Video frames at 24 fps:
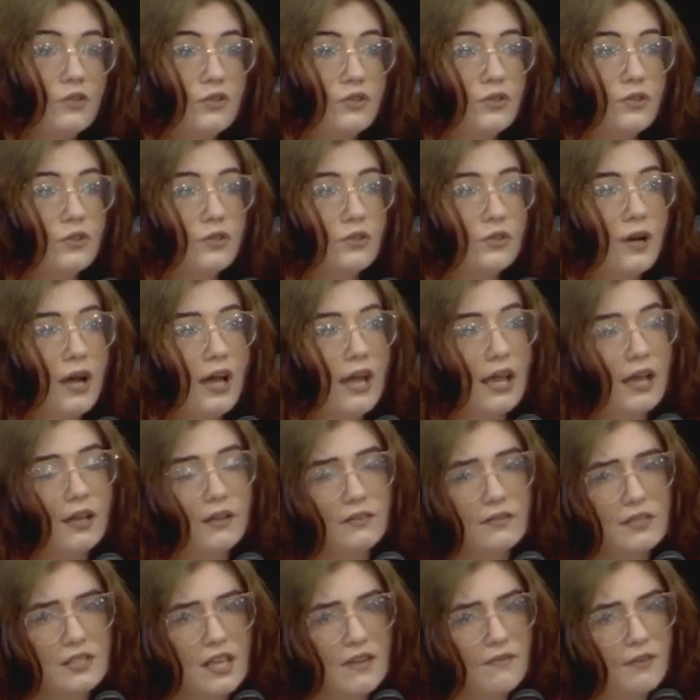to
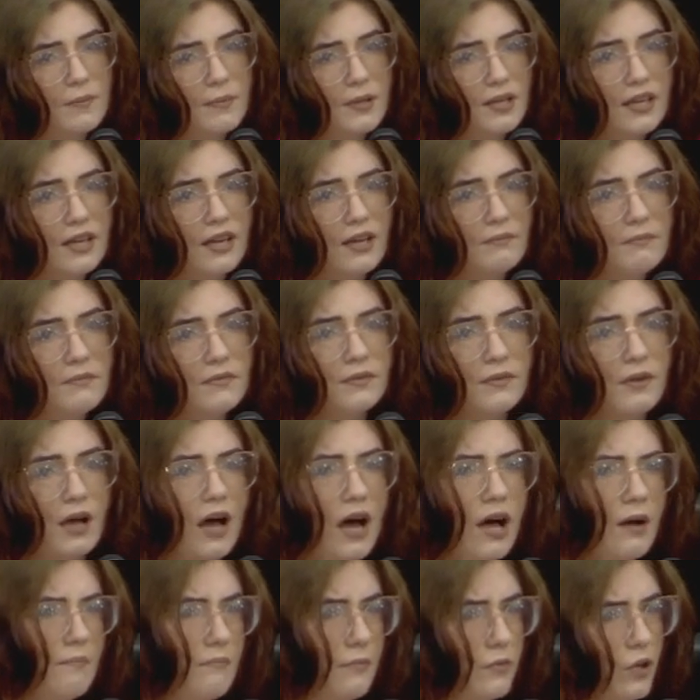7 p.m.,
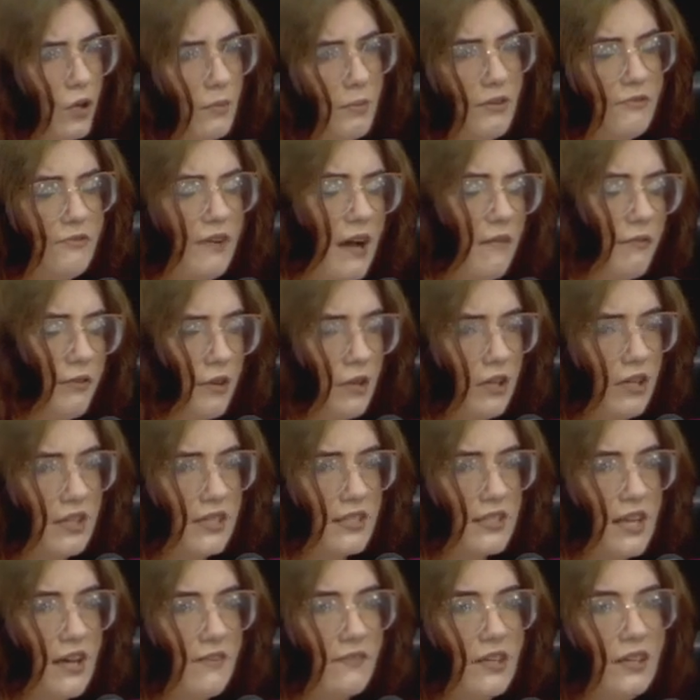could be 5:30
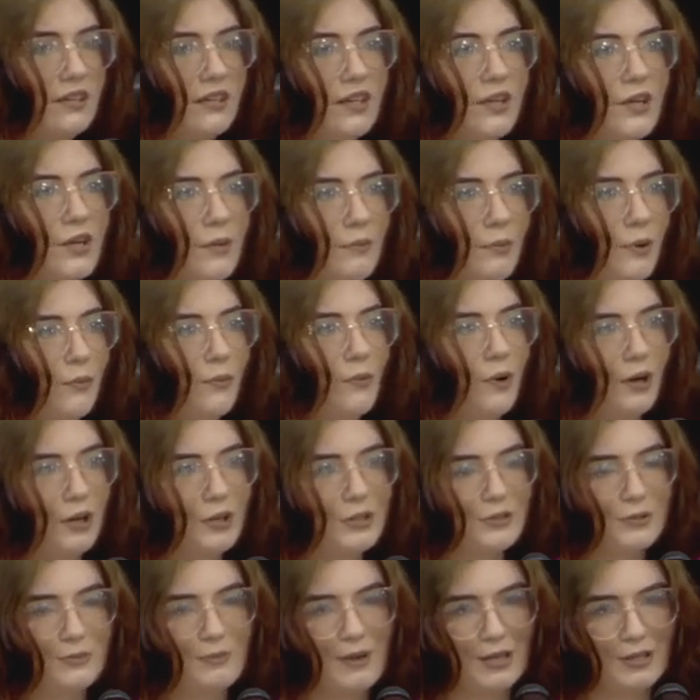to 7, but
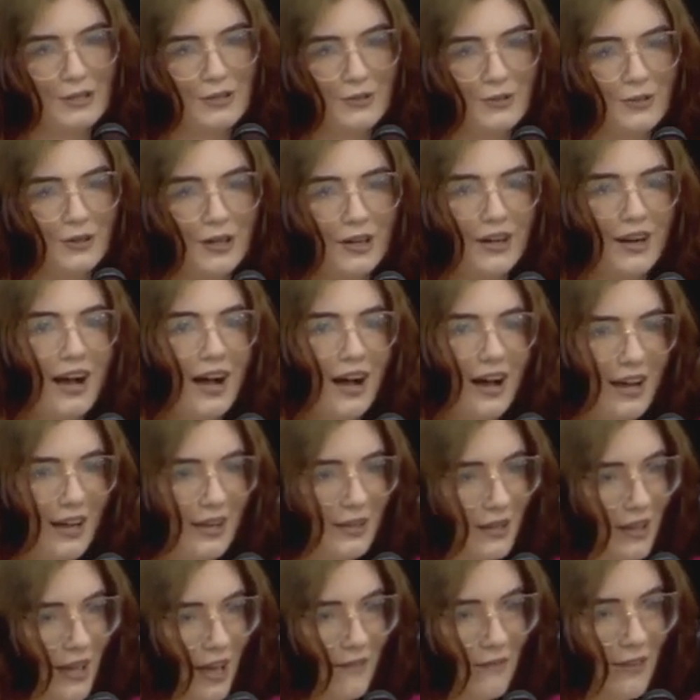wanted to make sure
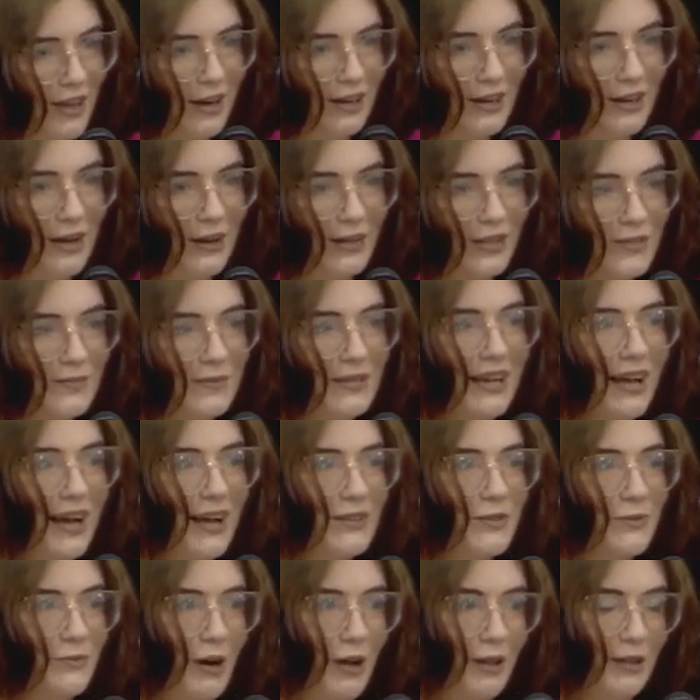gave that announcement,
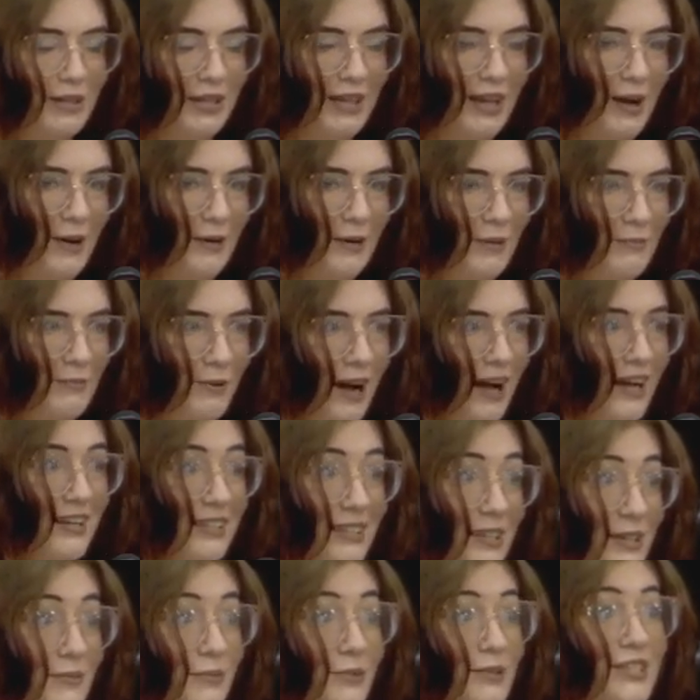as Rutland County
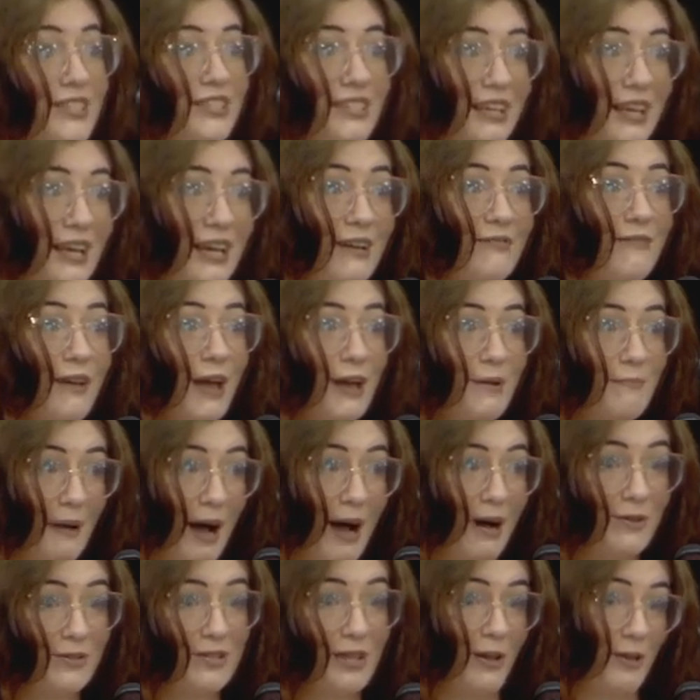Pride did receive a
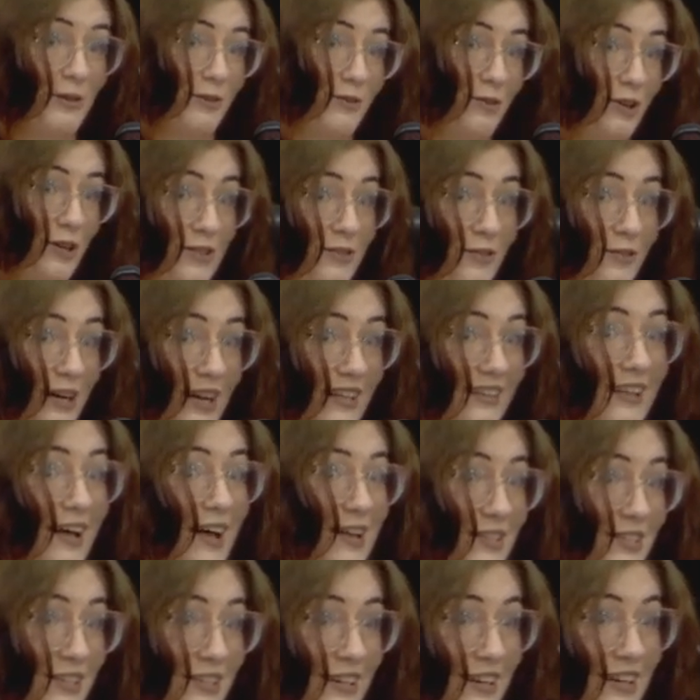Bowes Health Trust grant
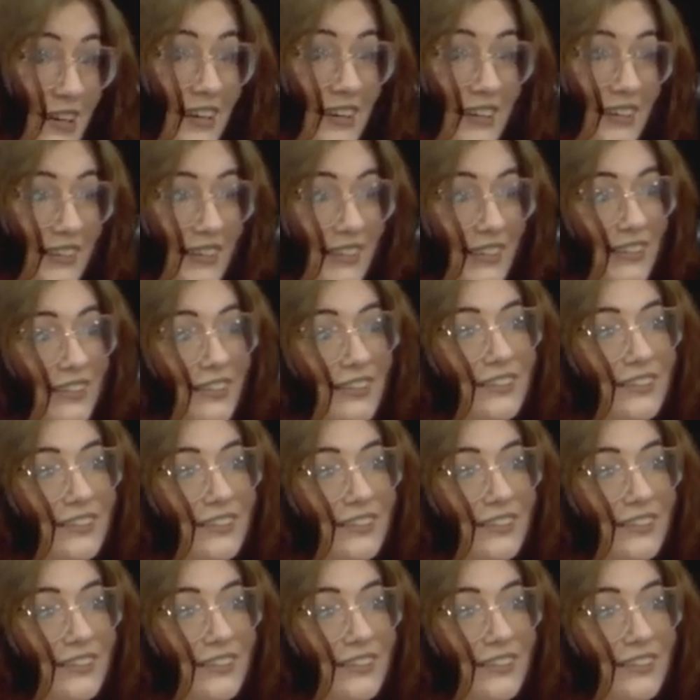last year.